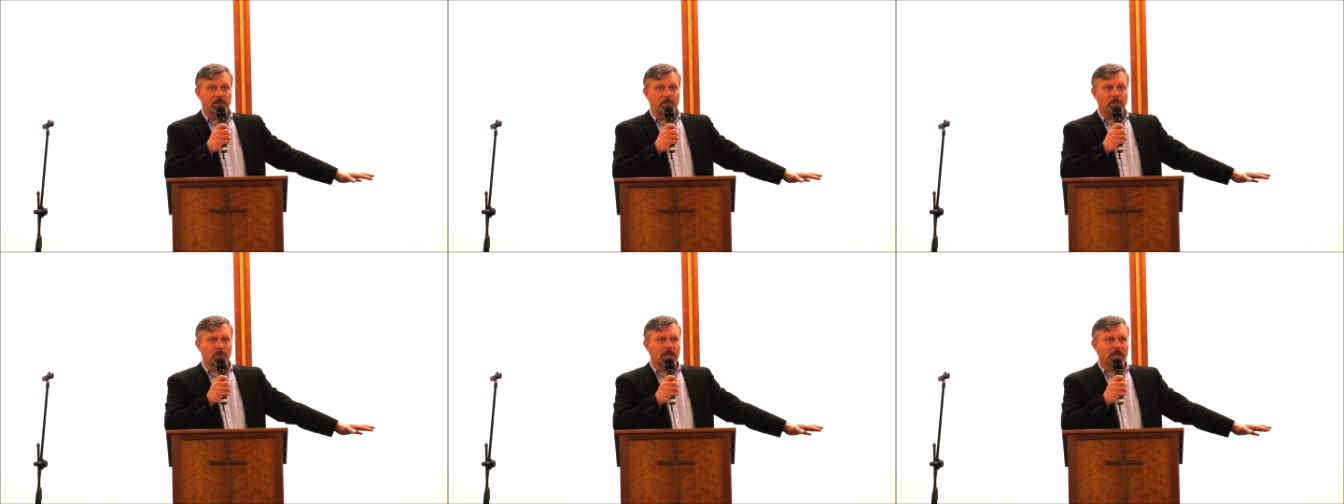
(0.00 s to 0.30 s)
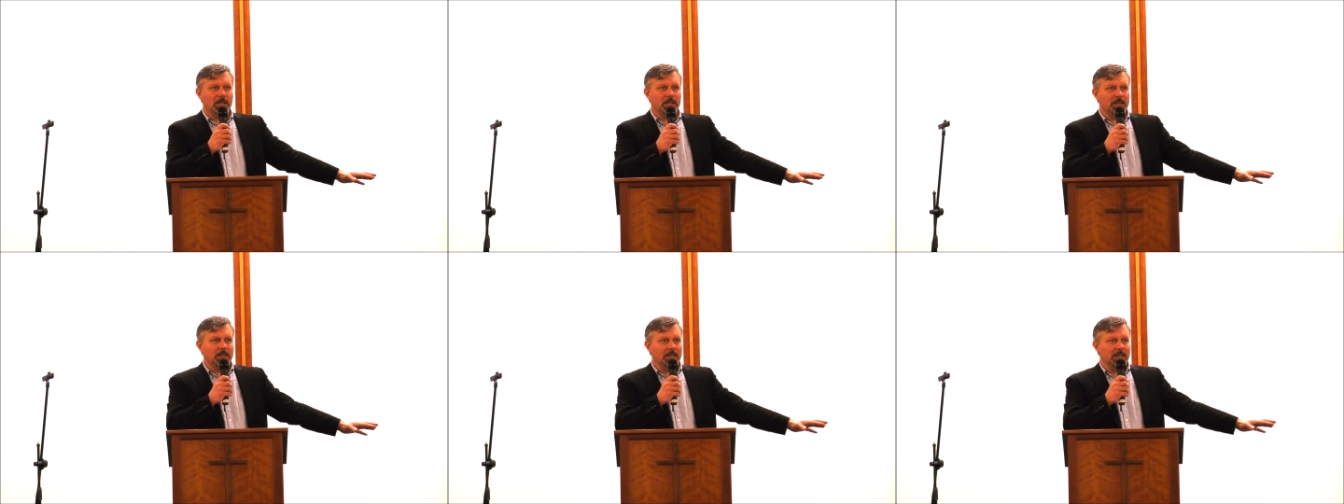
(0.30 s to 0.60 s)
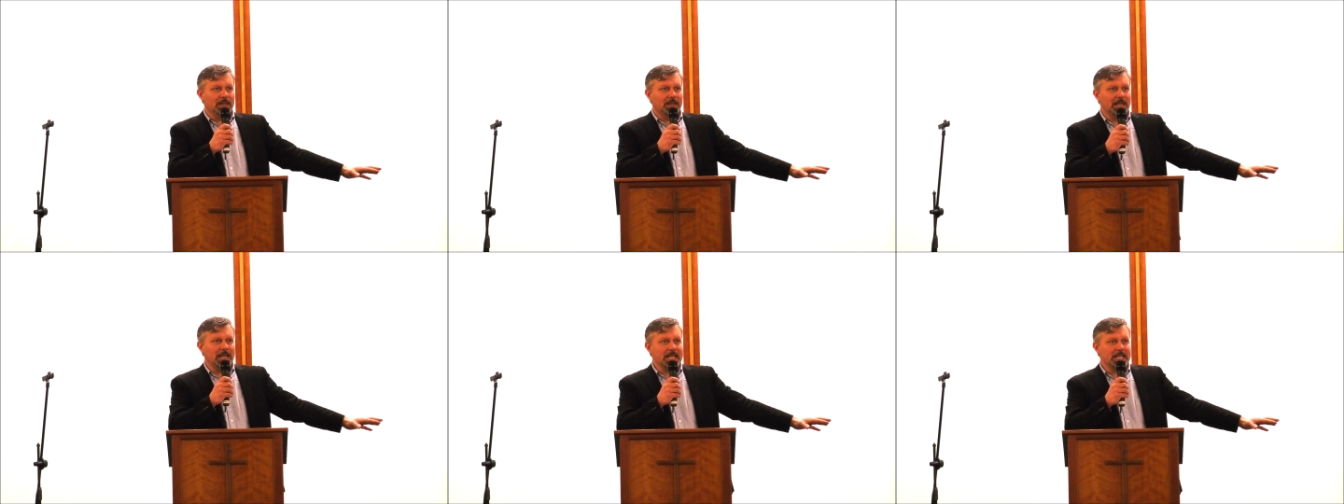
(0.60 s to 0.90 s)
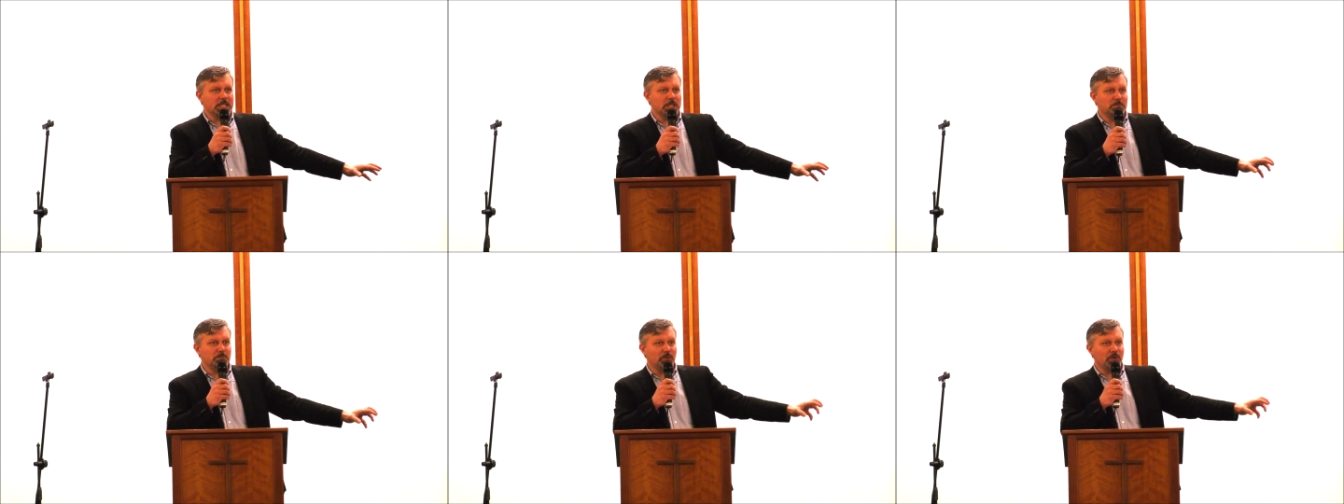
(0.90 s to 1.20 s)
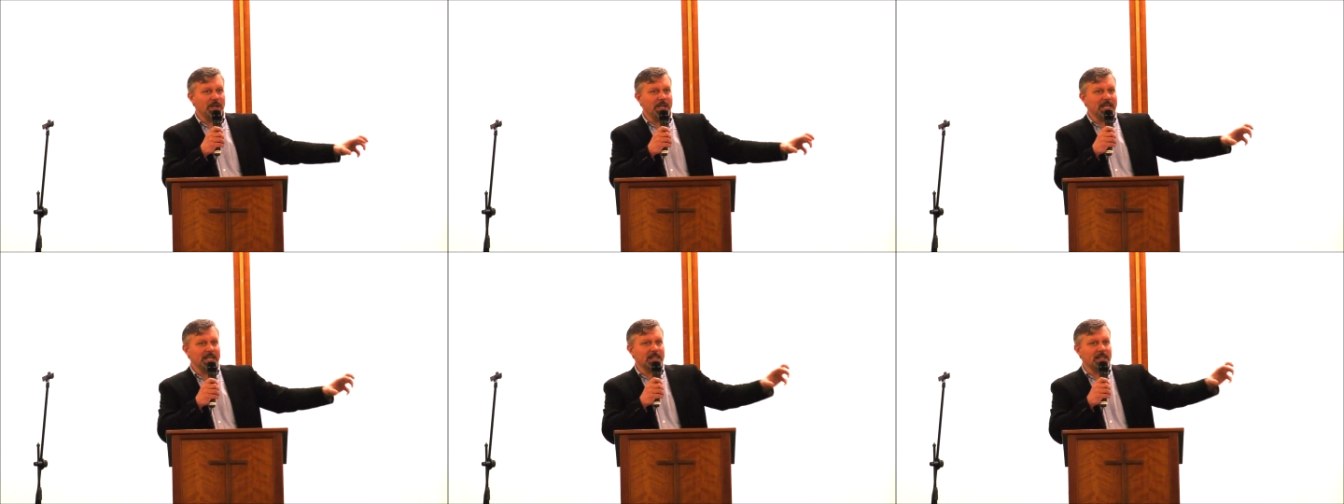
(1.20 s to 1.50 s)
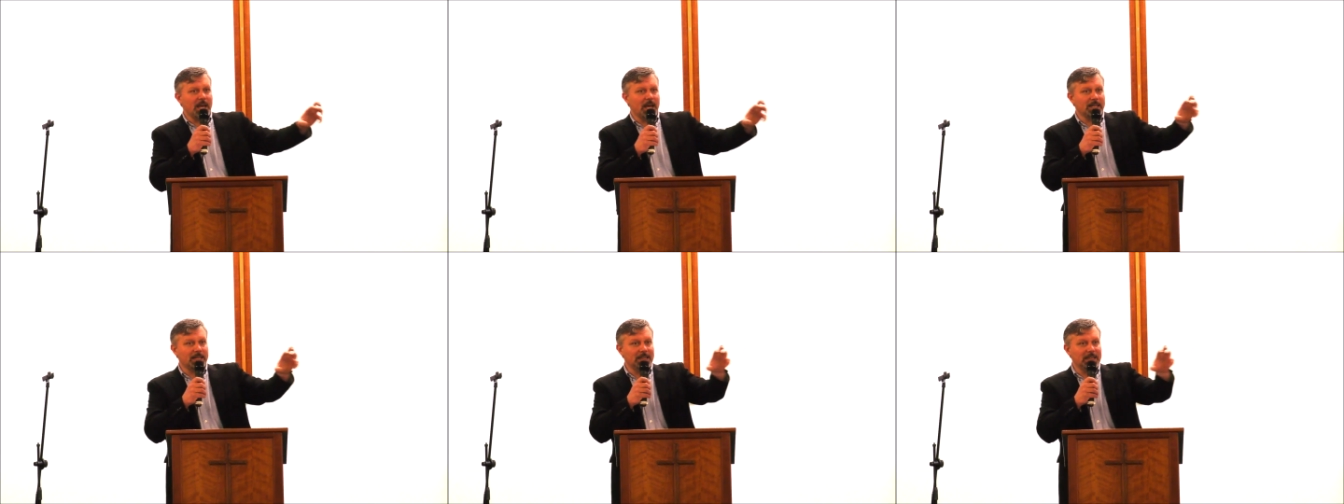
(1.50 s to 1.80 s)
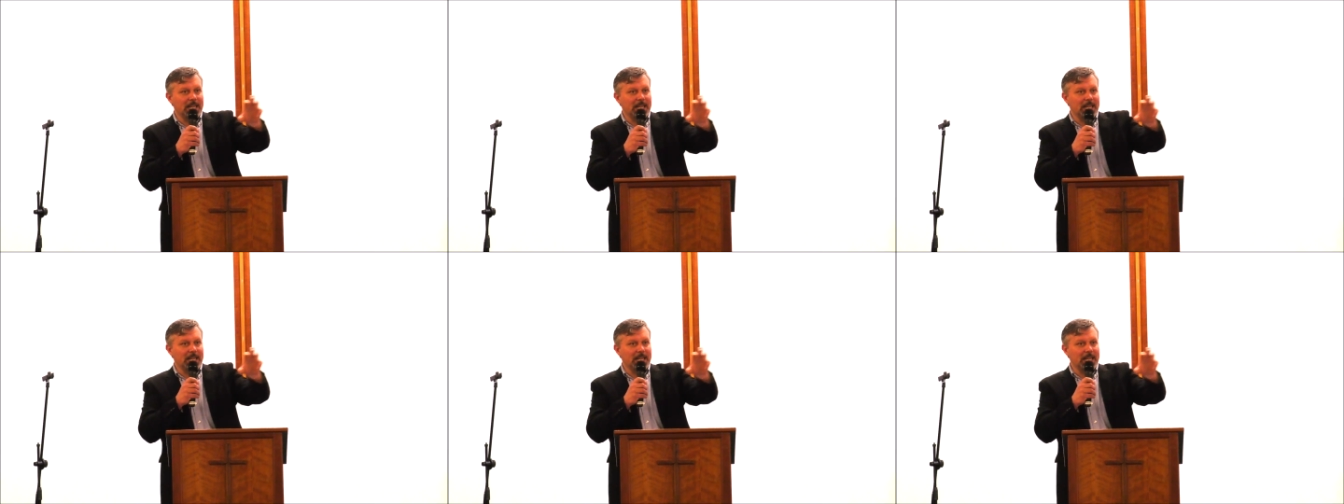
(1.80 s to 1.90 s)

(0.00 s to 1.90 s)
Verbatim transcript: Well, let's bring that